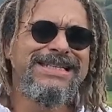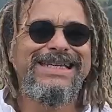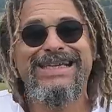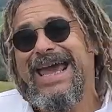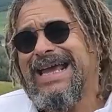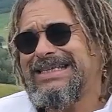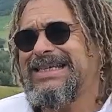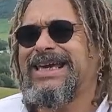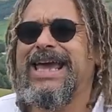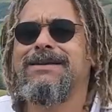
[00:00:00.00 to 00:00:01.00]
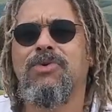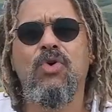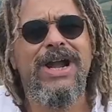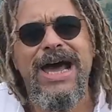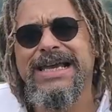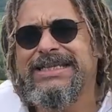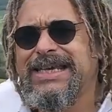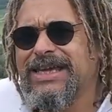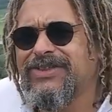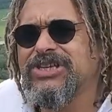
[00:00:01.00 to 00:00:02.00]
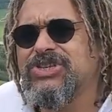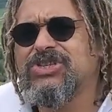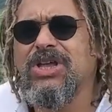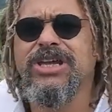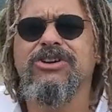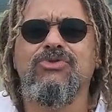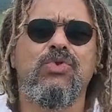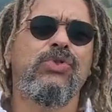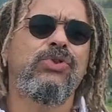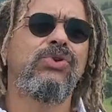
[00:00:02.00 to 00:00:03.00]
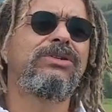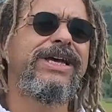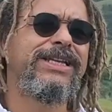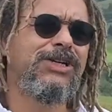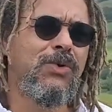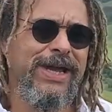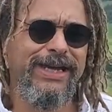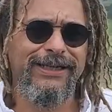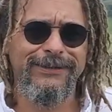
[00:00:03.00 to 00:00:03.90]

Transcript: To get to Kenmore, I take this stunning road through Glen Quaigh.